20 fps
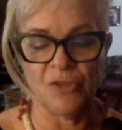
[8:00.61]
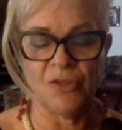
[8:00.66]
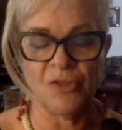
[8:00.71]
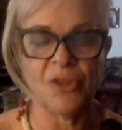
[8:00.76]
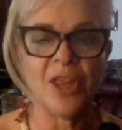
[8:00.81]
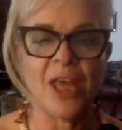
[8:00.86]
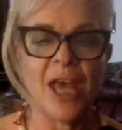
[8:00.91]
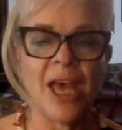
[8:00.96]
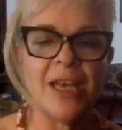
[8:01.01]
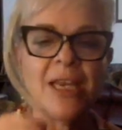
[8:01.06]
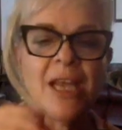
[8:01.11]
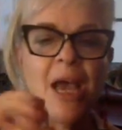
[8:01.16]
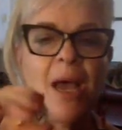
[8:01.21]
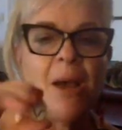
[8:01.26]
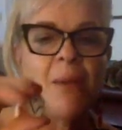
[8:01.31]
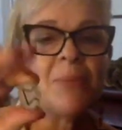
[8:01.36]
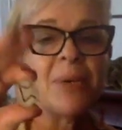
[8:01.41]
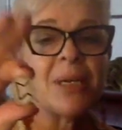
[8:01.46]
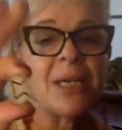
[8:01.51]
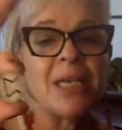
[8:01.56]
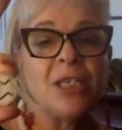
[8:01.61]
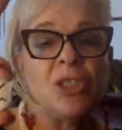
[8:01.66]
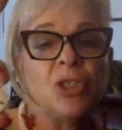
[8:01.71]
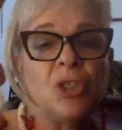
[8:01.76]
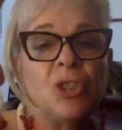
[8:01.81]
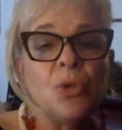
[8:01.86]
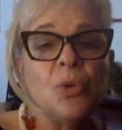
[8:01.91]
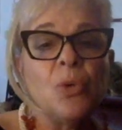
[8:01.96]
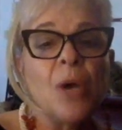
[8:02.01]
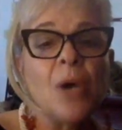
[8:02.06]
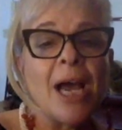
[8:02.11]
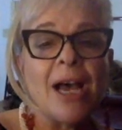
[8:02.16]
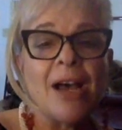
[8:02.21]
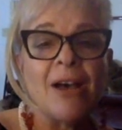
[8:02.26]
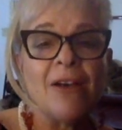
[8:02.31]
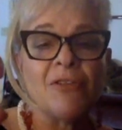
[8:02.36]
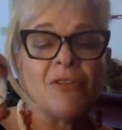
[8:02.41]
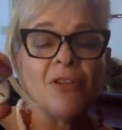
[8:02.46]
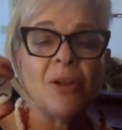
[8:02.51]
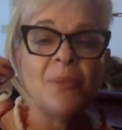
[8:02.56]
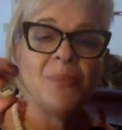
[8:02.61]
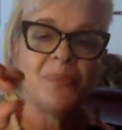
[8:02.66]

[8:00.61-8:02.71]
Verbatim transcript: for that, but I do have